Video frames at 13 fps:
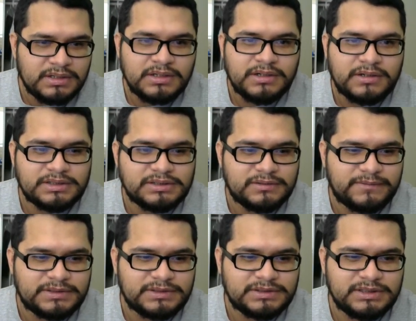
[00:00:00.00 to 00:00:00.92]
Alright, so
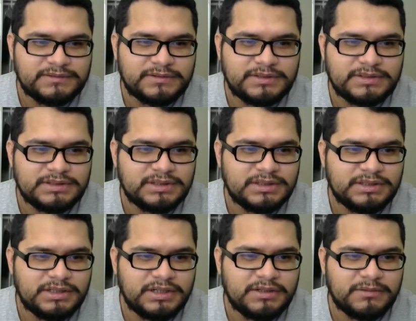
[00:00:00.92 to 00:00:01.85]
first things first,
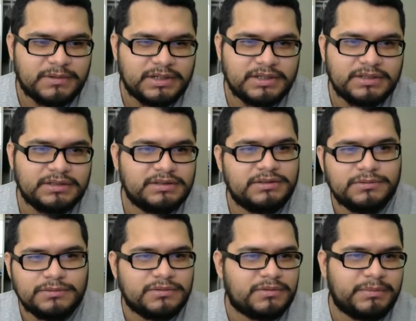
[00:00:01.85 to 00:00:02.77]
you're going to want to
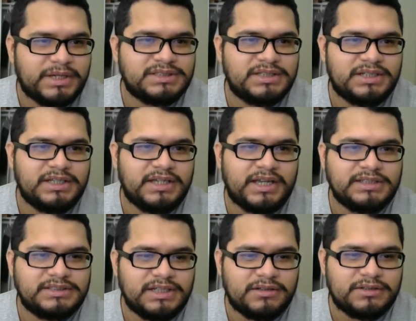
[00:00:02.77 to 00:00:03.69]
Google basically
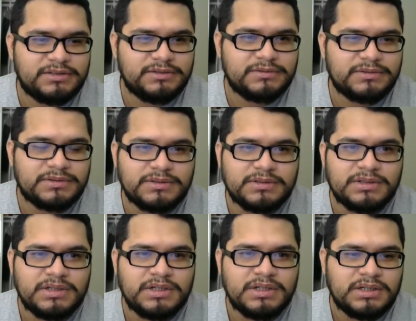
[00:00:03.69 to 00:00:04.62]
Asellertool,
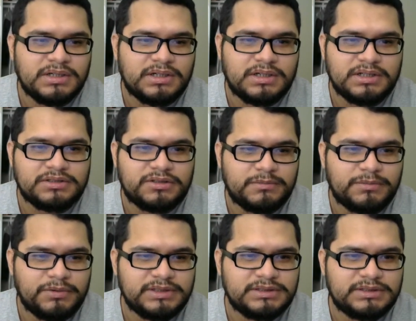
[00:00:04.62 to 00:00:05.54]

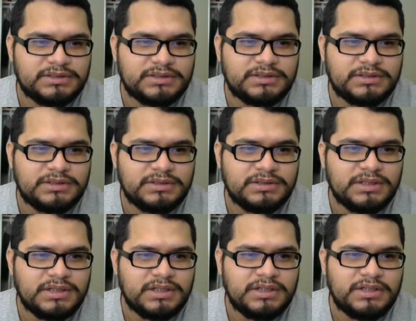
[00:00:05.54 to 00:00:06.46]
TurboLister.
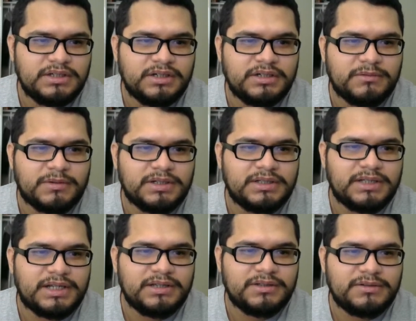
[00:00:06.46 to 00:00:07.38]
You're going to want
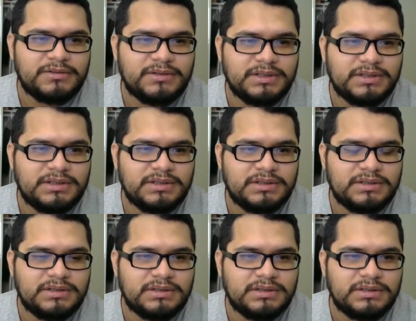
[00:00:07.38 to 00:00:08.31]
to download,
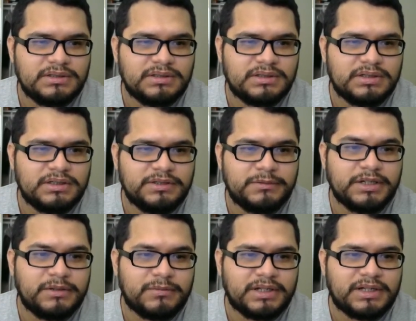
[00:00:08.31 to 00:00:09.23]
you're
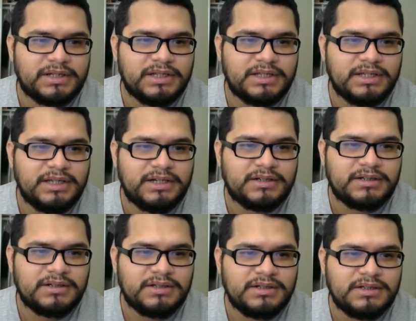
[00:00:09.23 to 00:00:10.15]
going to want to click
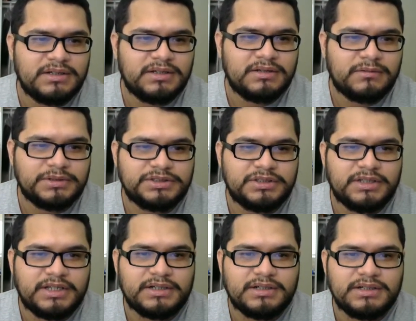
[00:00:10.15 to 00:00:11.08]
here. Once you're
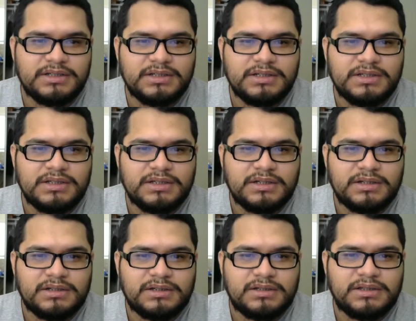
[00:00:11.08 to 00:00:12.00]
there,
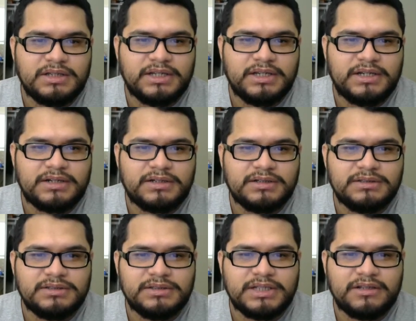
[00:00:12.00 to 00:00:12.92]
click here
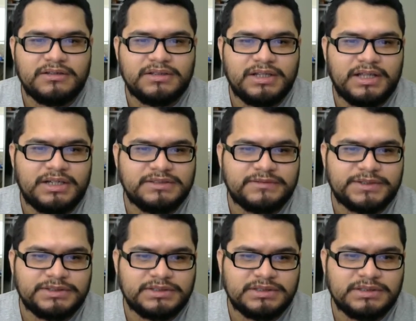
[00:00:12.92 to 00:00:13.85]
to download the latest
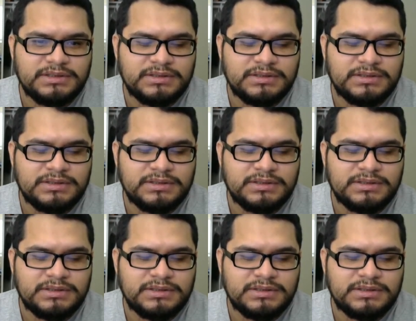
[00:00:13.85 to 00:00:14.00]
version.